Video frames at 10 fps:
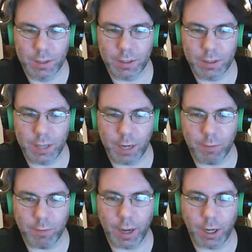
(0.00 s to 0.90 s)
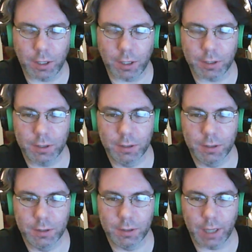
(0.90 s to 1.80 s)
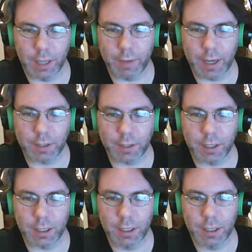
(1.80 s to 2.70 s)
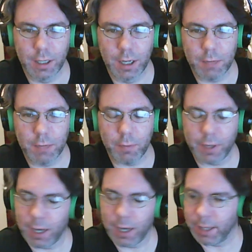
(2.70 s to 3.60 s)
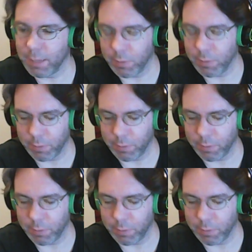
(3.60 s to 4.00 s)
King of Fighters live-action movie. God, that movie